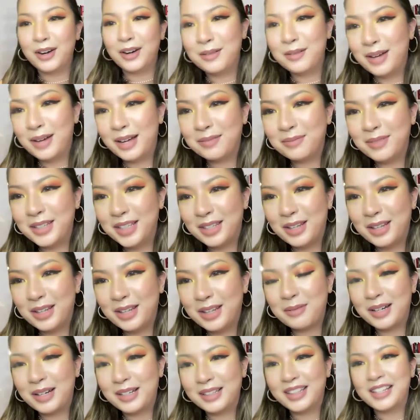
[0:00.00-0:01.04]
heard about me
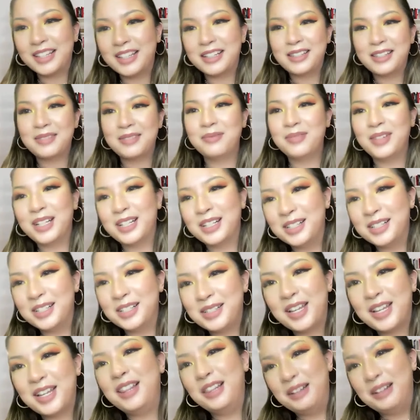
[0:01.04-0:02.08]
talk about this
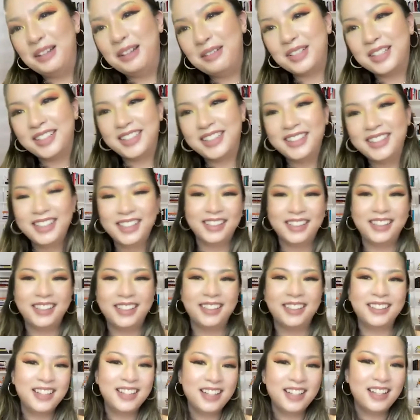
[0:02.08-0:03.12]
because I love it.
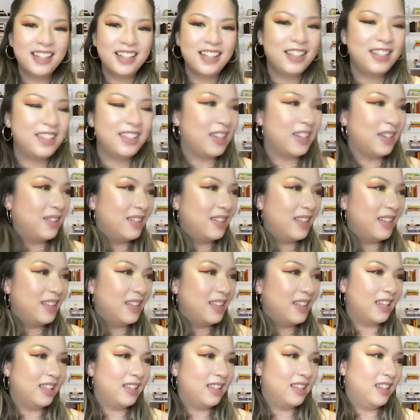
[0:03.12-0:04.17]
So
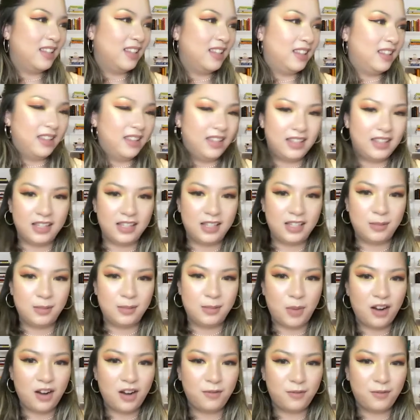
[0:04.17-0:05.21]
the
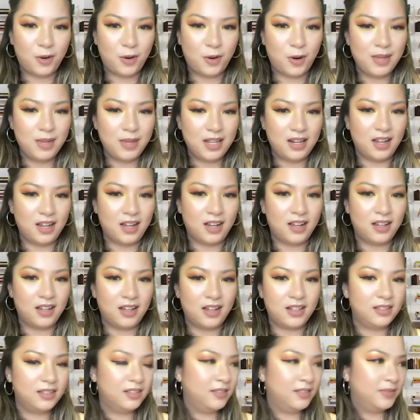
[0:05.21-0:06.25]
Spark
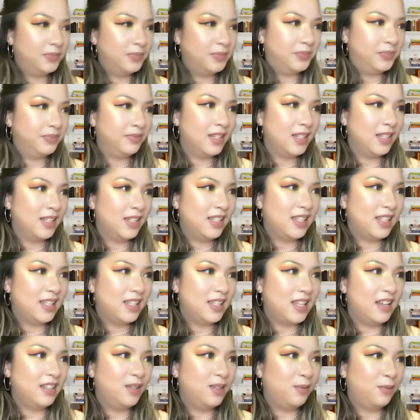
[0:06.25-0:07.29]
formula
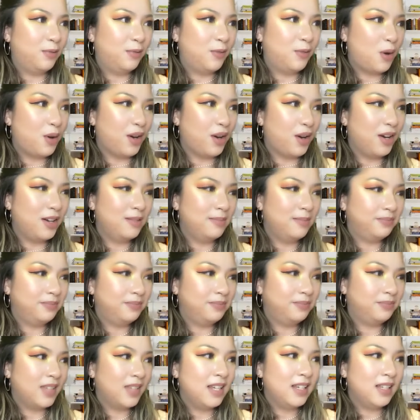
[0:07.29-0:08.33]
stands for
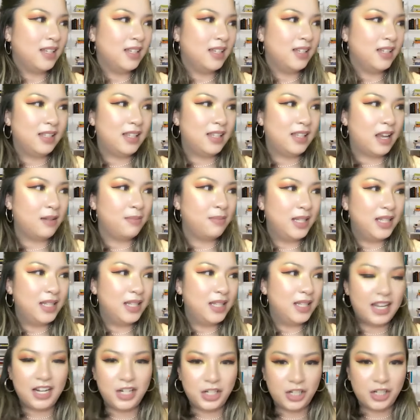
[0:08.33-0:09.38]

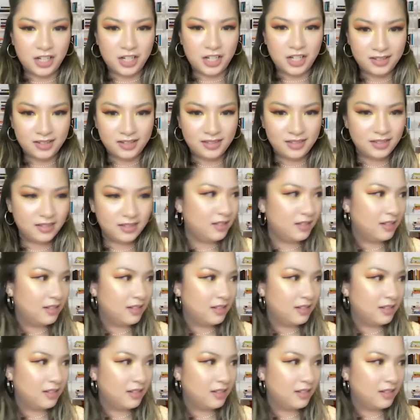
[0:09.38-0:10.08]
segmentation,